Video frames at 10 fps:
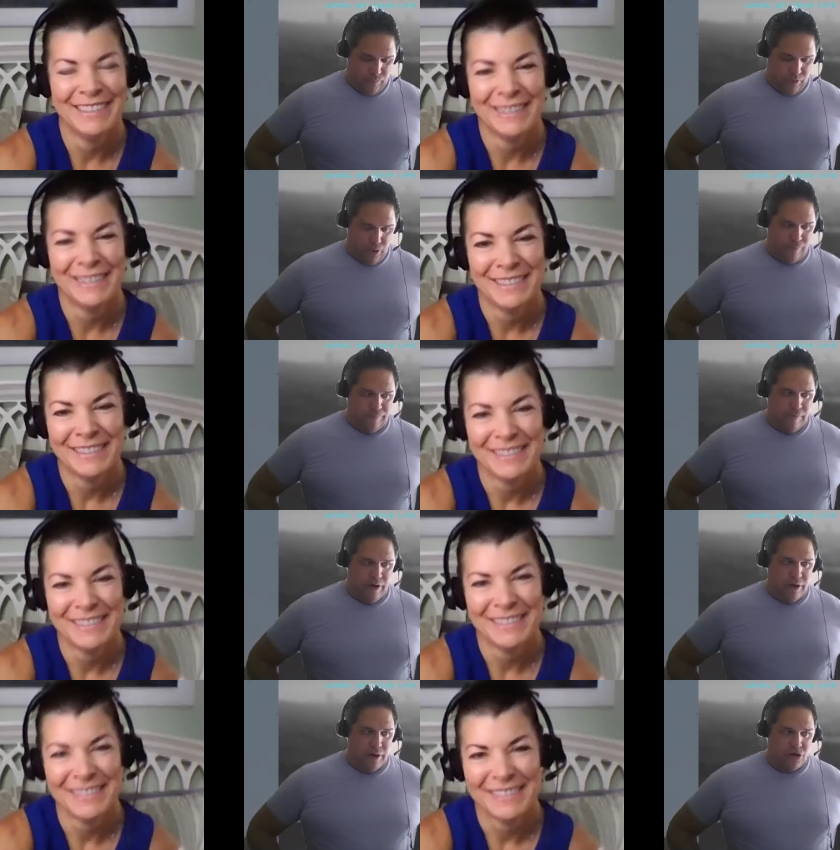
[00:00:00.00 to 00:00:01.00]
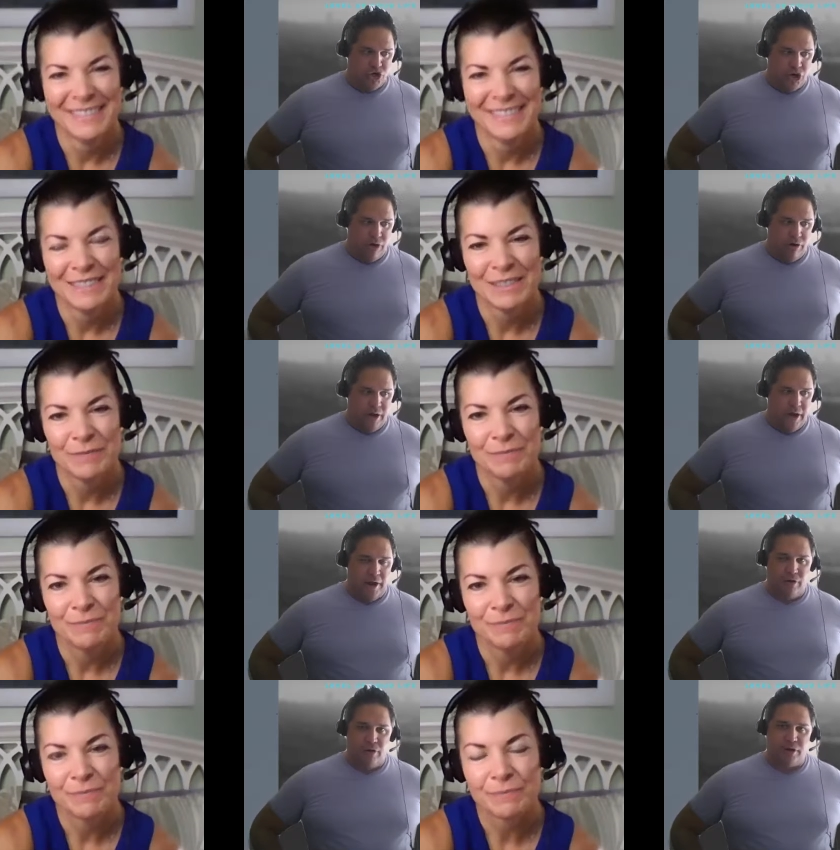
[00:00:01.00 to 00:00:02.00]
Speaker 1: Your favorite charity and
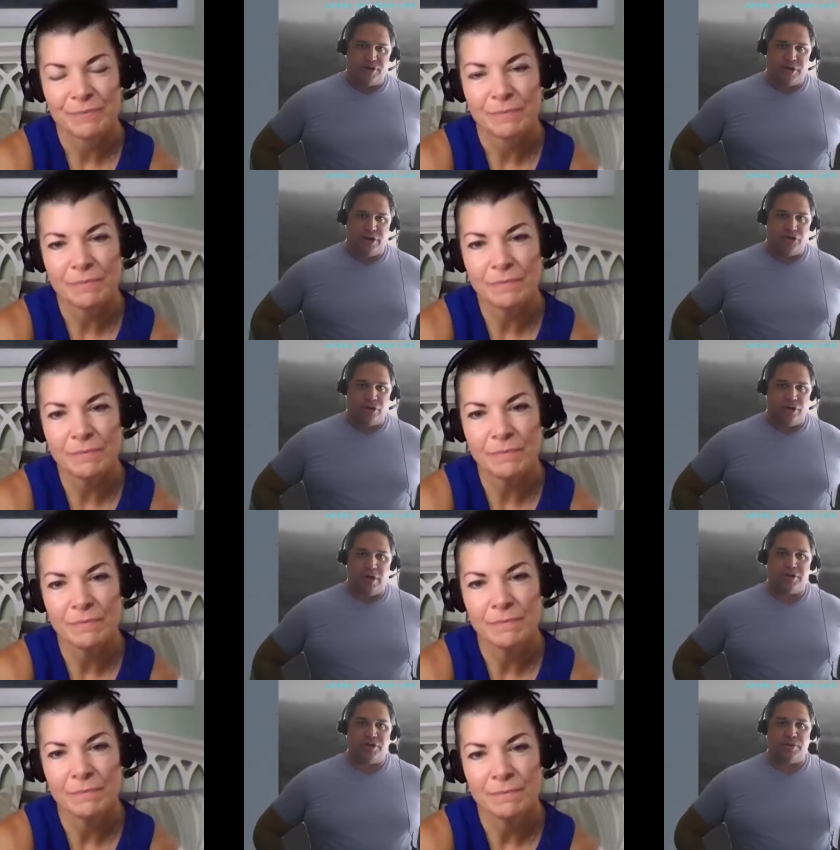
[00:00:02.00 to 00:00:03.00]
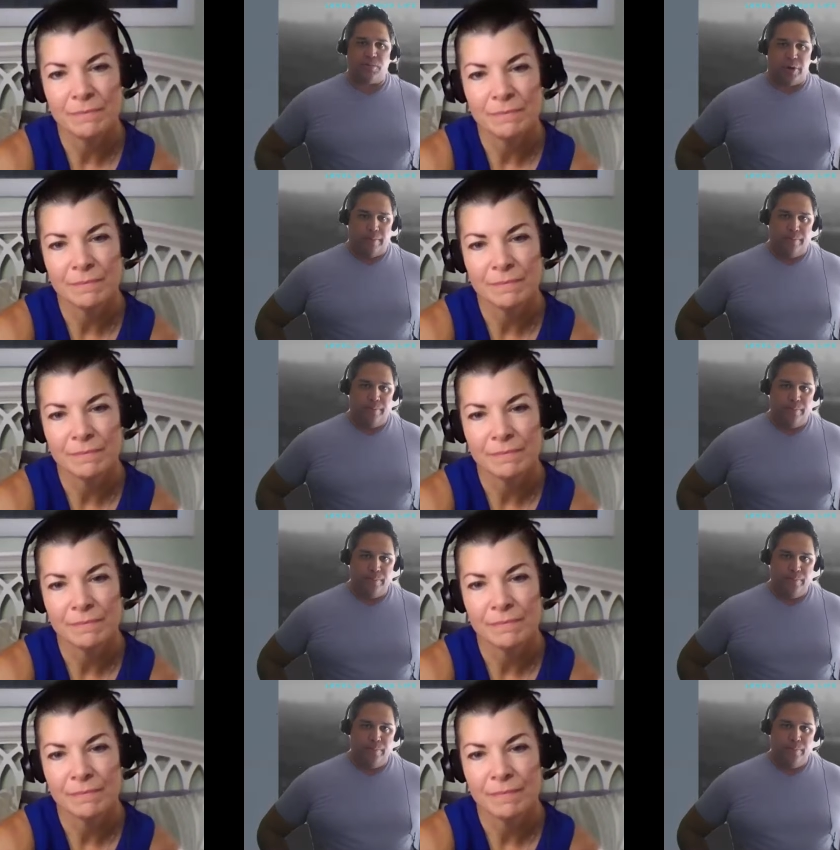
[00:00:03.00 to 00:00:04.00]
organization you like to support?
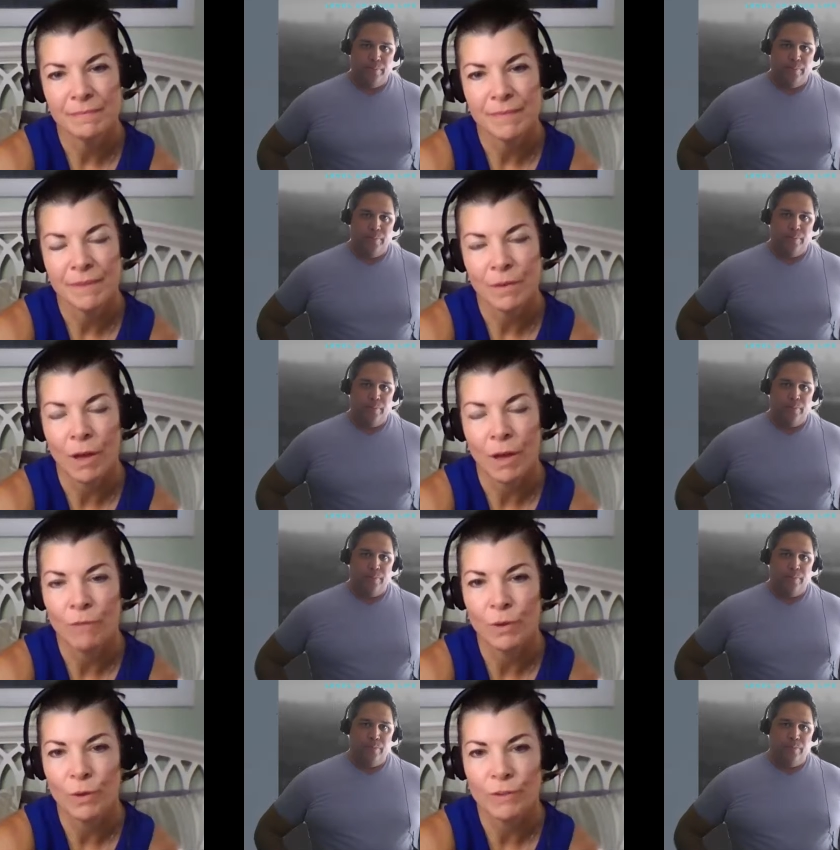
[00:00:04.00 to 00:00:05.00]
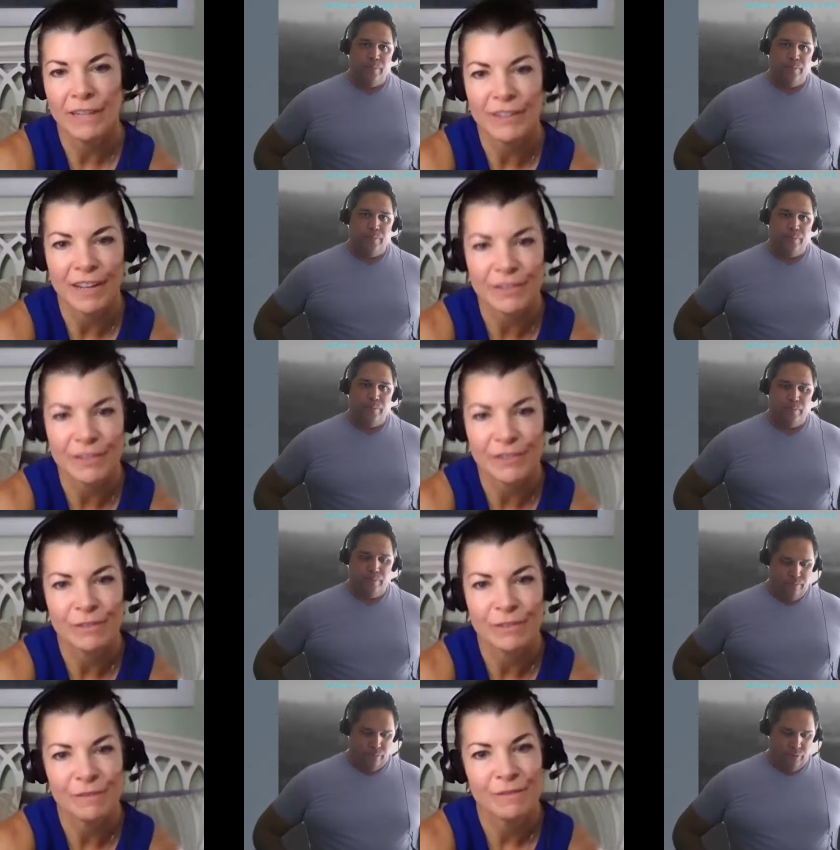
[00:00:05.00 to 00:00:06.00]
Speaker 2: Rotary International.
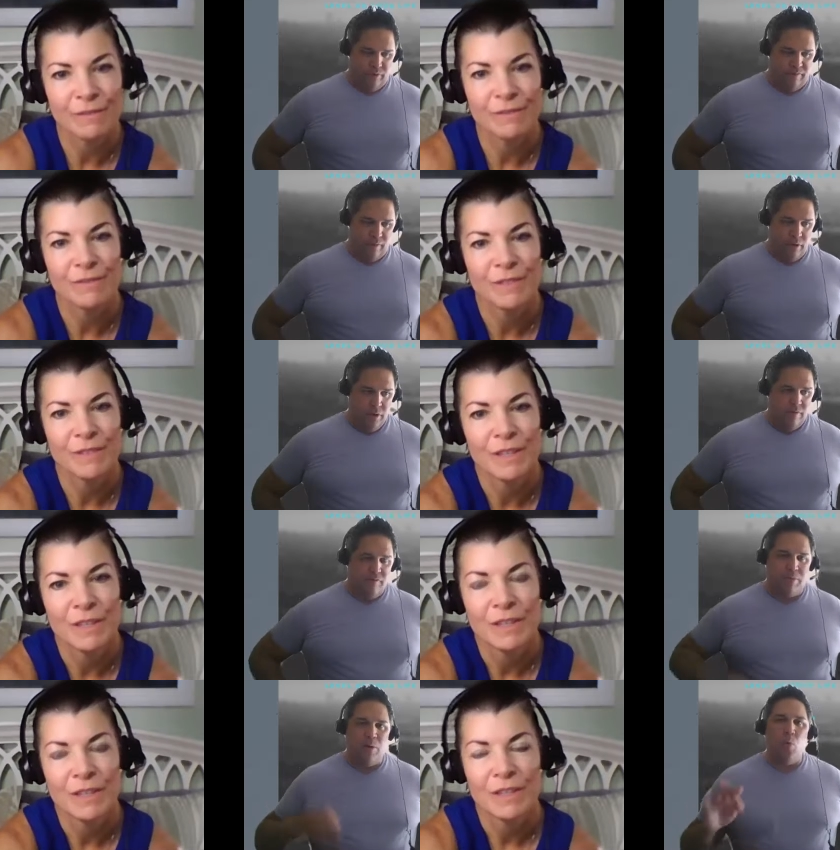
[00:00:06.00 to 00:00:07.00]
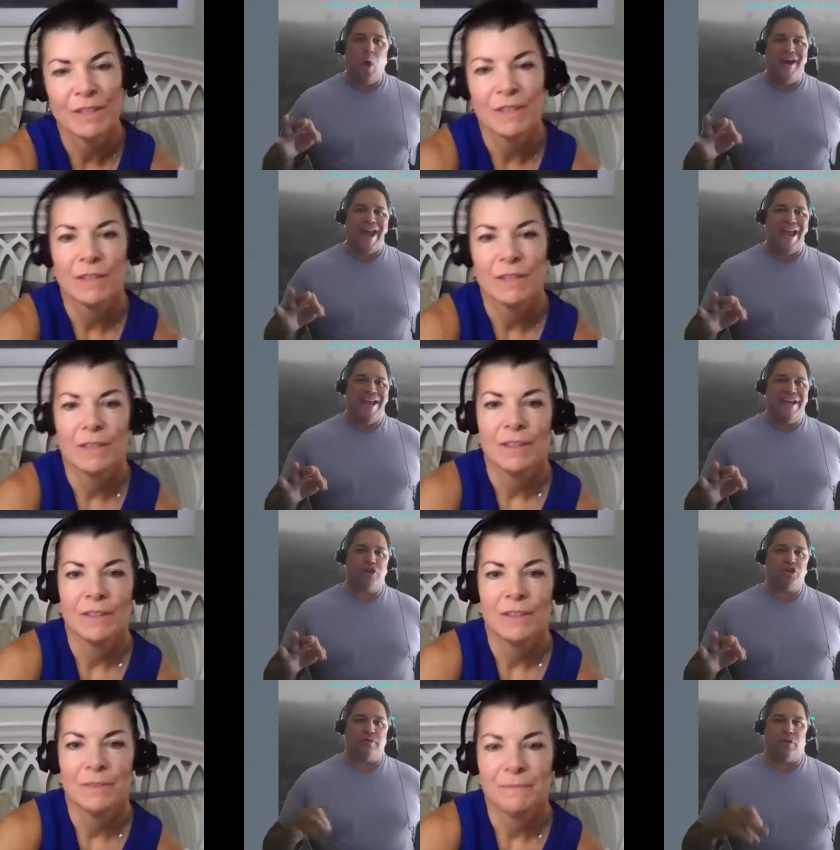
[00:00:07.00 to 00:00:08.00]
Speaker 1: Beautiful. If you could be one
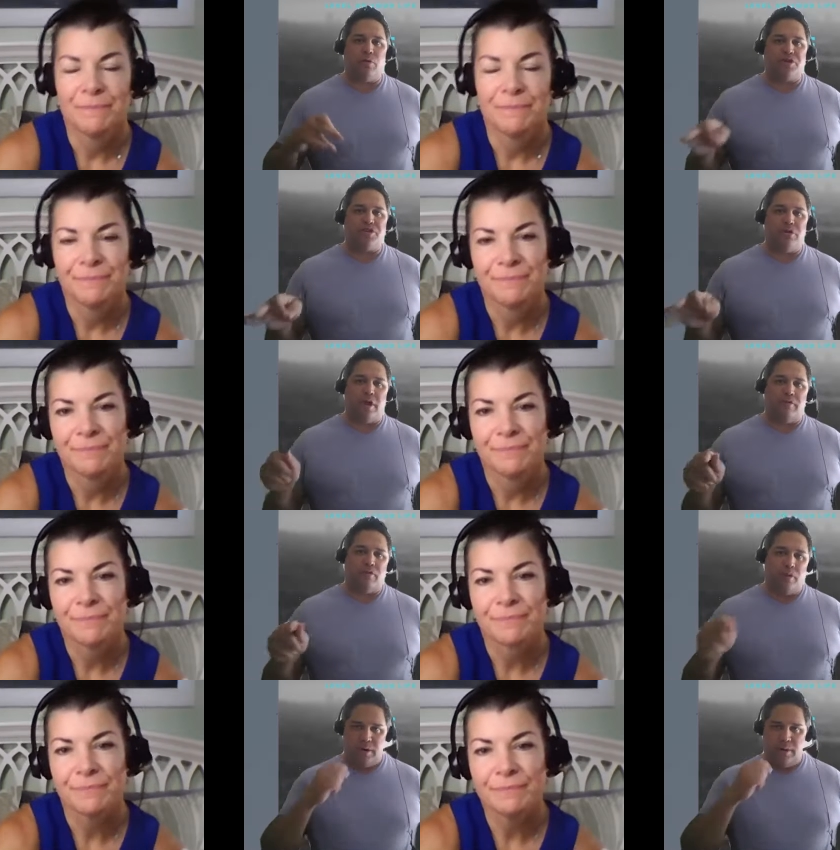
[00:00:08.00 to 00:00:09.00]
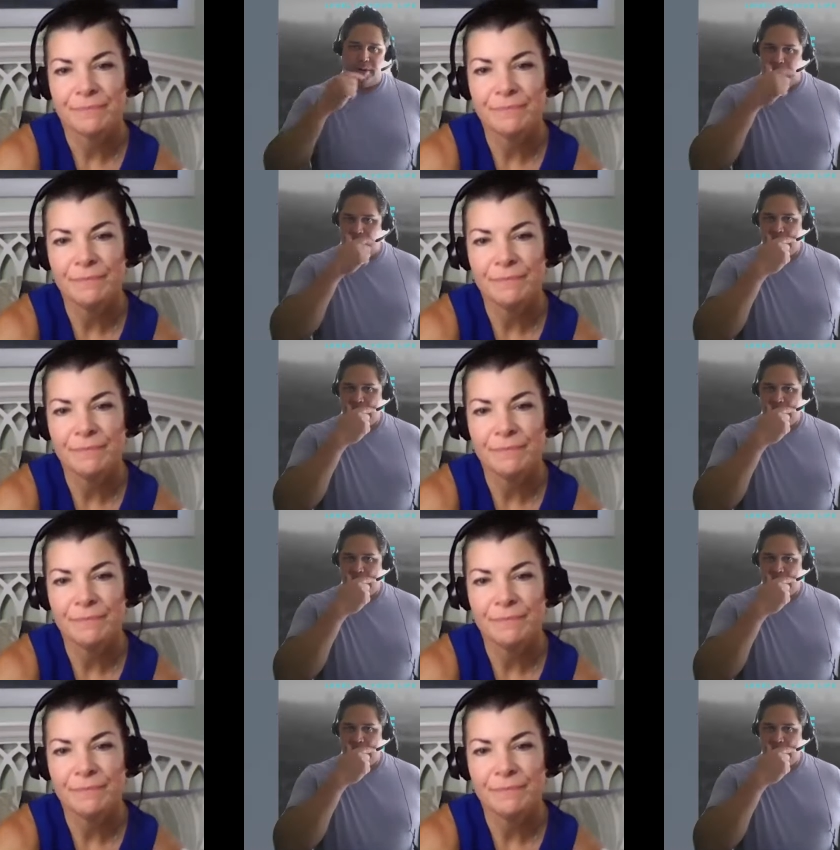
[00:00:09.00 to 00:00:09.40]
age for the rest of your life, what would it be?